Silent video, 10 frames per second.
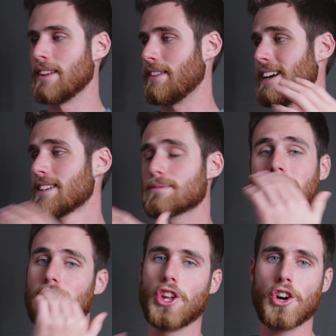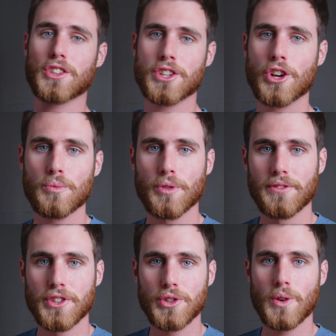That is my long-term
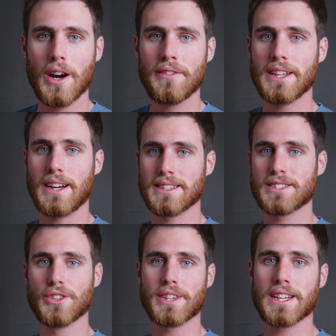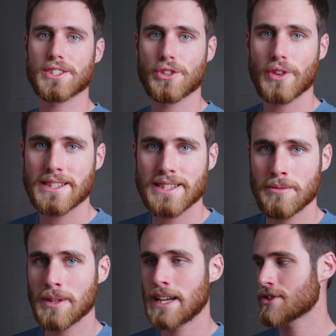review of it. I still think it's a great
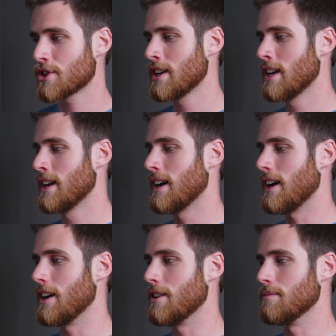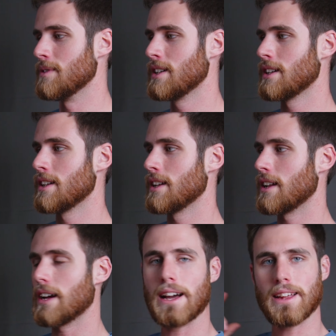stabilizer.
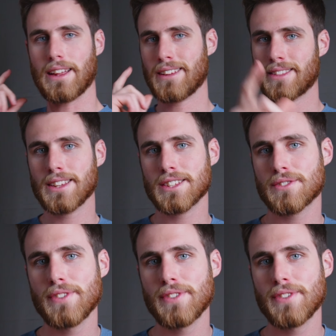I think this